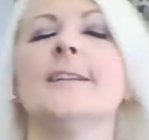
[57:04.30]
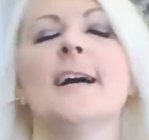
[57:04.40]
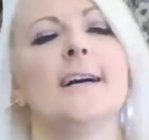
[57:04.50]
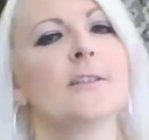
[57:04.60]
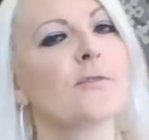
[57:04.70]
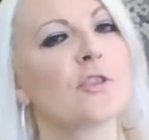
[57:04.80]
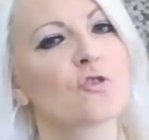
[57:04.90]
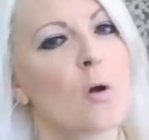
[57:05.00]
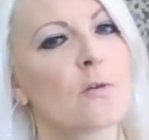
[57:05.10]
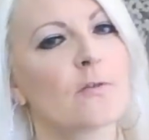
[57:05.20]
hand of the
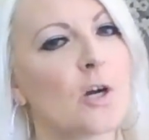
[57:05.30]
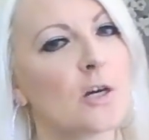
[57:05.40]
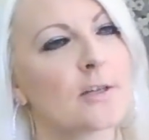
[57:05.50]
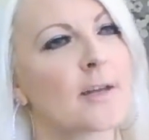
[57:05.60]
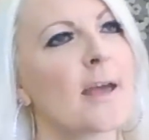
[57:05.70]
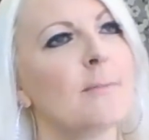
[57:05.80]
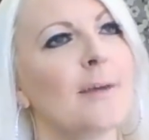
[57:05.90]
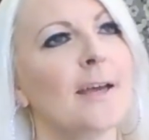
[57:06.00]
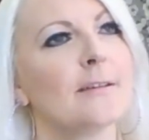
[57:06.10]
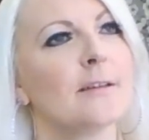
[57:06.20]
throne of God.
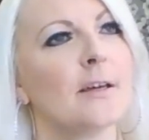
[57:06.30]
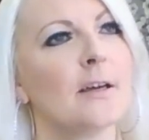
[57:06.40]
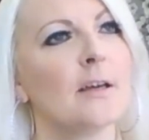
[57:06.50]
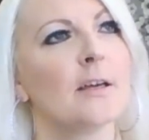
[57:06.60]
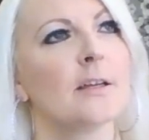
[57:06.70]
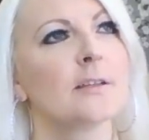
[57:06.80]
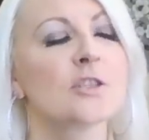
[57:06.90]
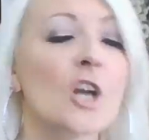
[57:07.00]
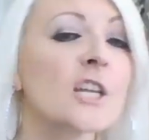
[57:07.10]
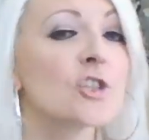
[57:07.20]
Amen.
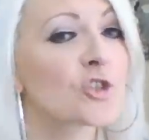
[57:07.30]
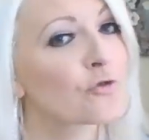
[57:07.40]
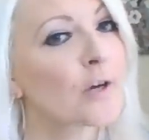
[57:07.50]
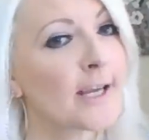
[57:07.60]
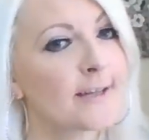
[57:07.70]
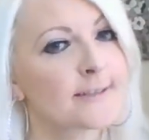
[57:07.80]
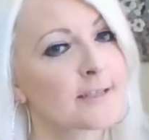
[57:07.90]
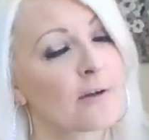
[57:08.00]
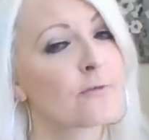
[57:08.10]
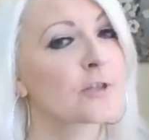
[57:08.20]
Did I just read
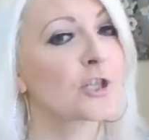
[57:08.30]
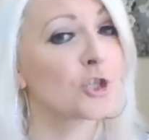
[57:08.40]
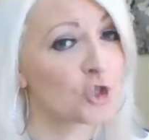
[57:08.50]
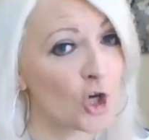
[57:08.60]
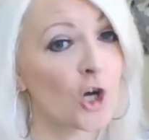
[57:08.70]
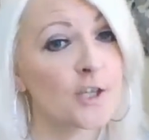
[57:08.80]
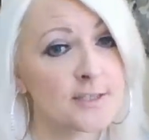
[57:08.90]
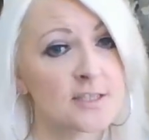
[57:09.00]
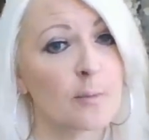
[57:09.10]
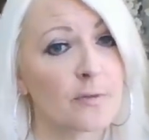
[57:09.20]
that for the joy
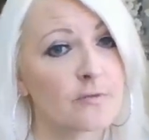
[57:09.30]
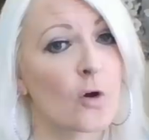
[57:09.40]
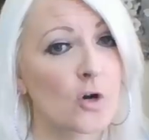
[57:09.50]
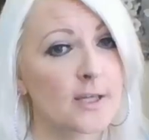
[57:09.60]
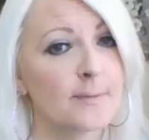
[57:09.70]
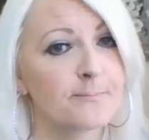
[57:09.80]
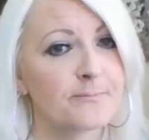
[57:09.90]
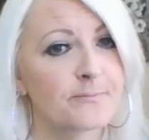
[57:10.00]
set before him?